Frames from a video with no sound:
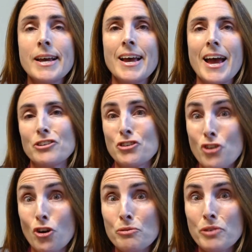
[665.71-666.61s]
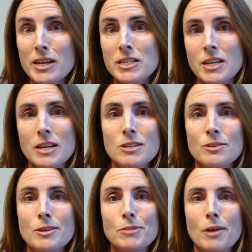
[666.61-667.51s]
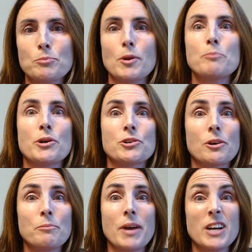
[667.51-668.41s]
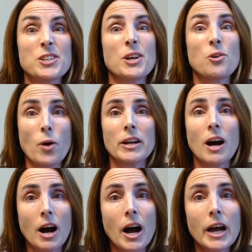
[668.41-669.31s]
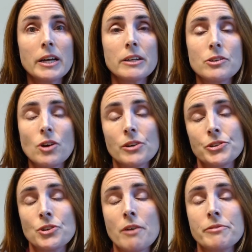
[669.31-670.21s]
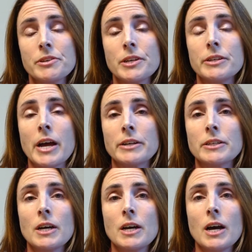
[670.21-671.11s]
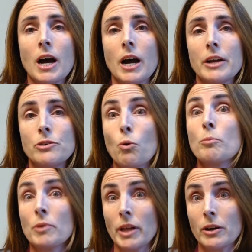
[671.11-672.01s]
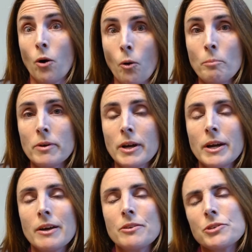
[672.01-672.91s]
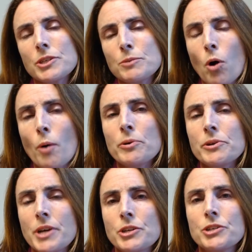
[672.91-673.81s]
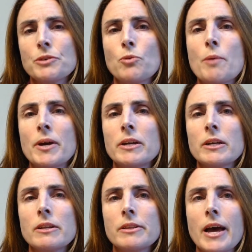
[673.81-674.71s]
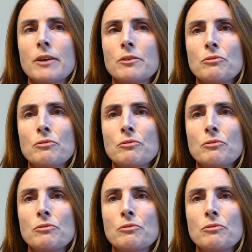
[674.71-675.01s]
and you're nervous. And so sometimes blood pressure can be actually quite high in the doctor's office and yet normal at home. There's a small percentage of women that